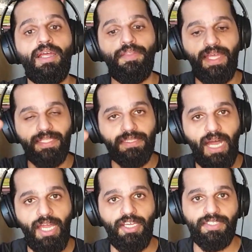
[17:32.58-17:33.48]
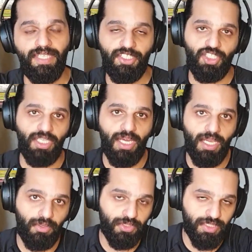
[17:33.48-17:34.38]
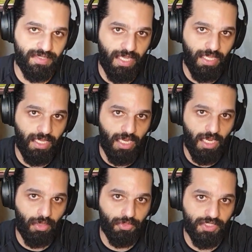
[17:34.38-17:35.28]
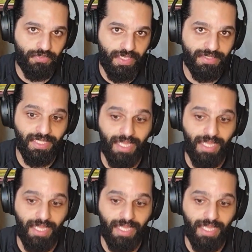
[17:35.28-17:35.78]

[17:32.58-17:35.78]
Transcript: the entire section around the Sphinx,